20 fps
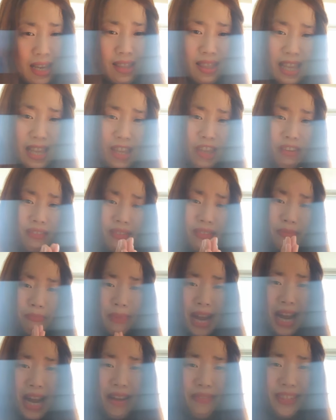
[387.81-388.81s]
Thank you.
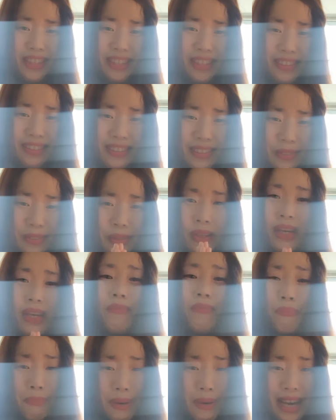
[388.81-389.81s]
Pile number two.
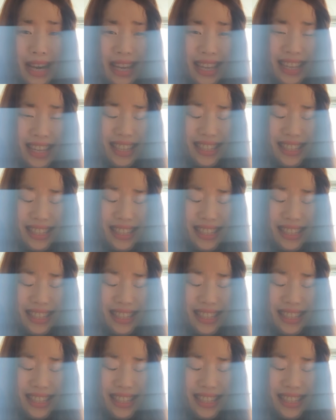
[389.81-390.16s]
Bye.